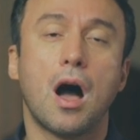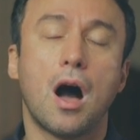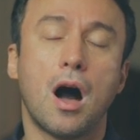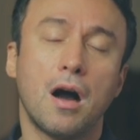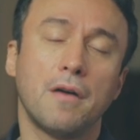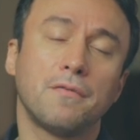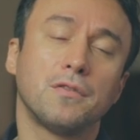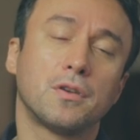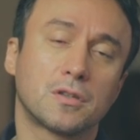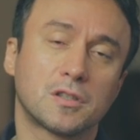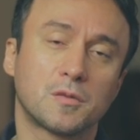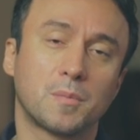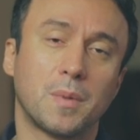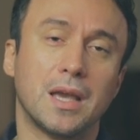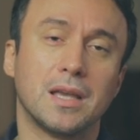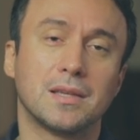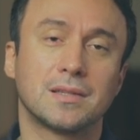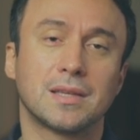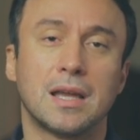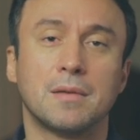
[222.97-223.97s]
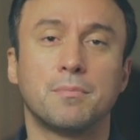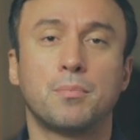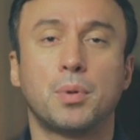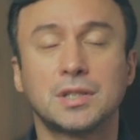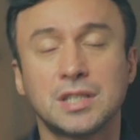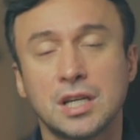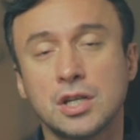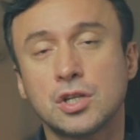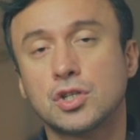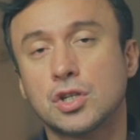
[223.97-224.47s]
of your space and
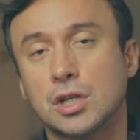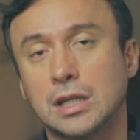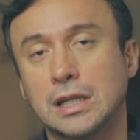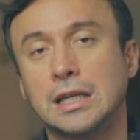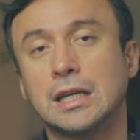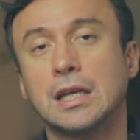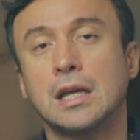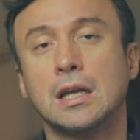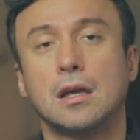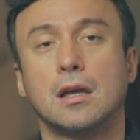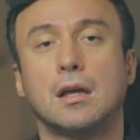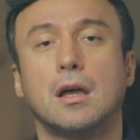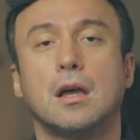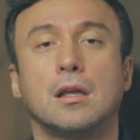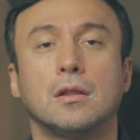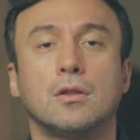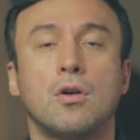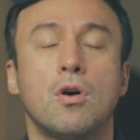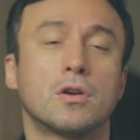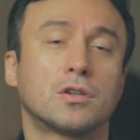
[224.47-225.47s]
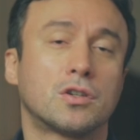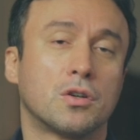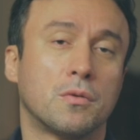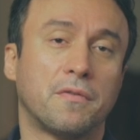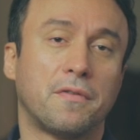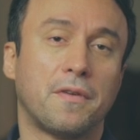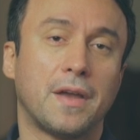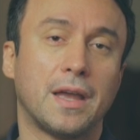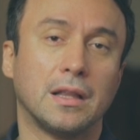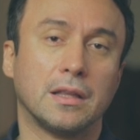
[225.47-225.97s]
potentially long-term
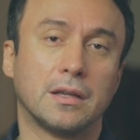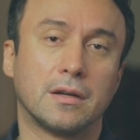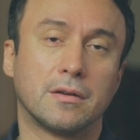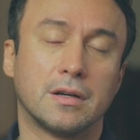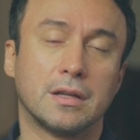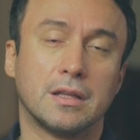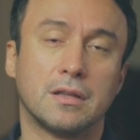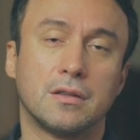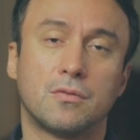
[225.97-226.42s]
failure.